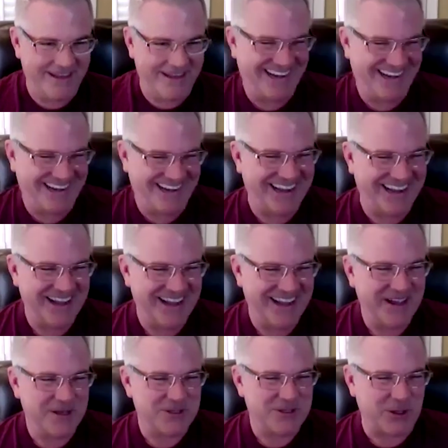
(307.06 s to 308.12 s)
So these are kind of
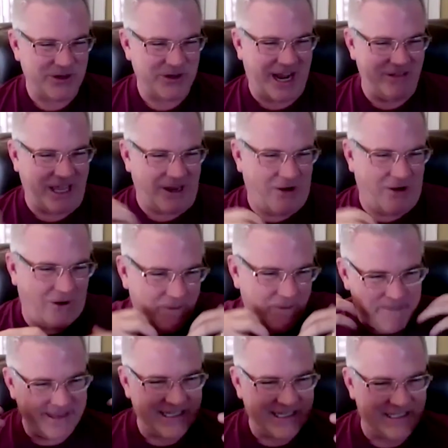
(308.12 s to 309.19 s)
like all
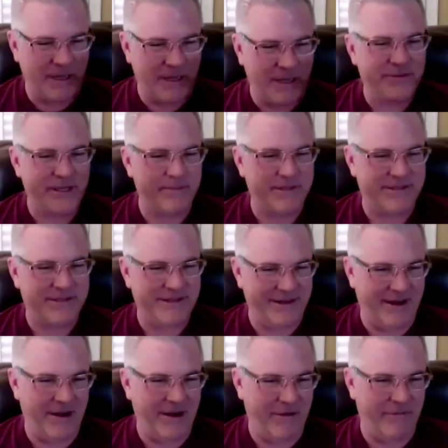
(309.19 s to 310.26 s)
symptoms
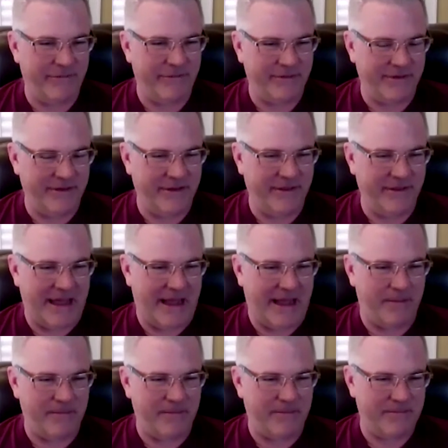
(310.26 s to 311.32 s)
of
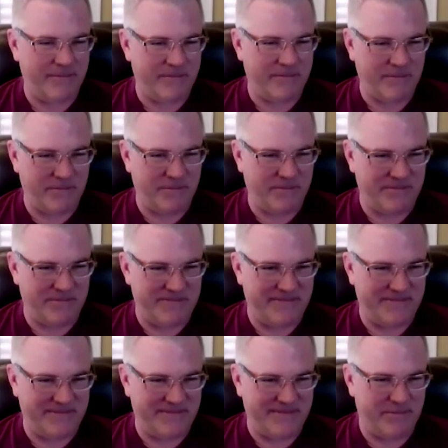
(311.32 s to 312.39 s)
that
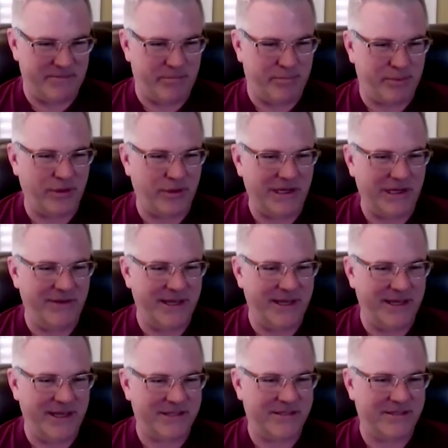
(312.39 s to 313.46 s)

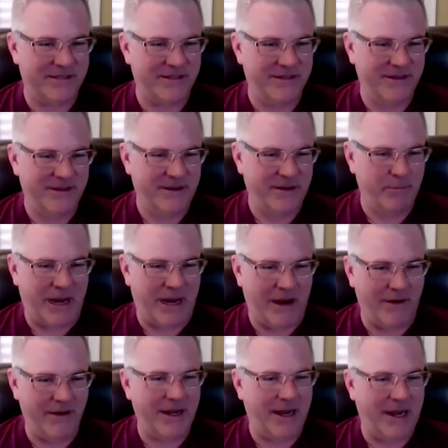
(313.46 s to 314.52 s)
previous
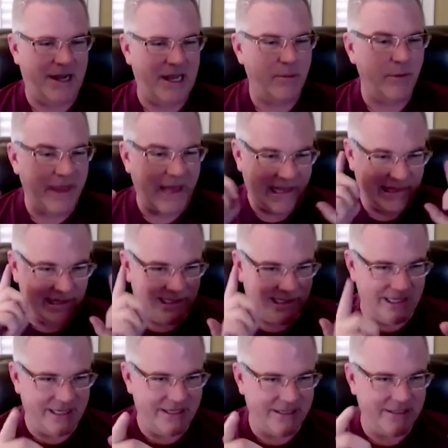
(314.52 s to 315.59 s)
paradigm or that
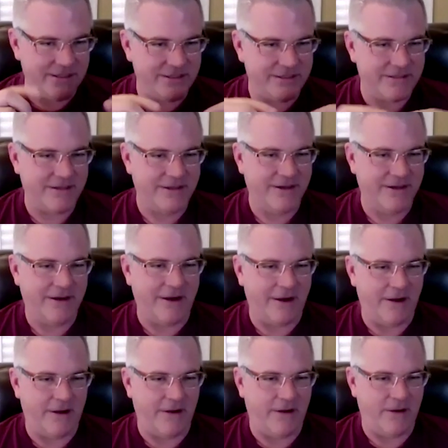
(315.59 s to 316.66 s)
lens.
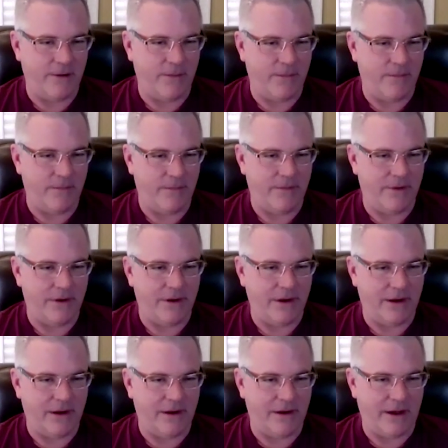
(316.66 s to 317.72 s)
Um,
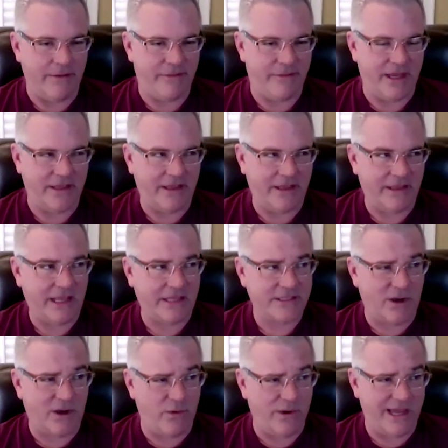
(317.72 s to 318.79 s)
I think, and I think that's
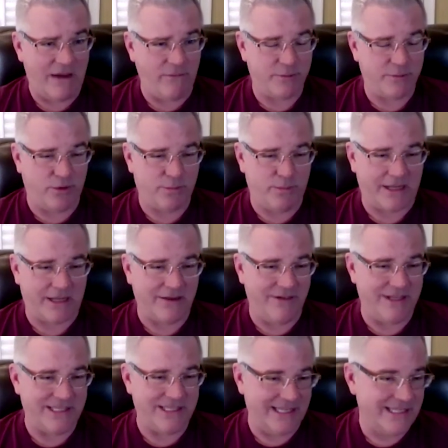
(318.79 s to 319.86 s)
all we have was perspective
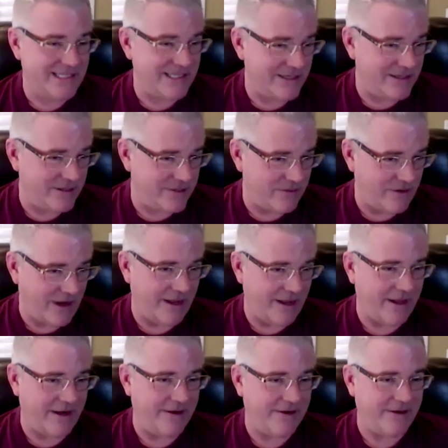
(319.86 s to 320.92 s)
and lenses, right?
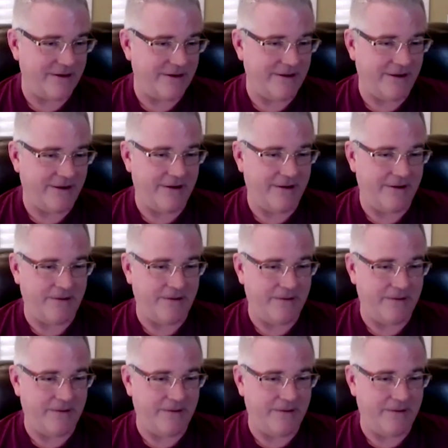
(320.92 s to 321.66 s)
And uh,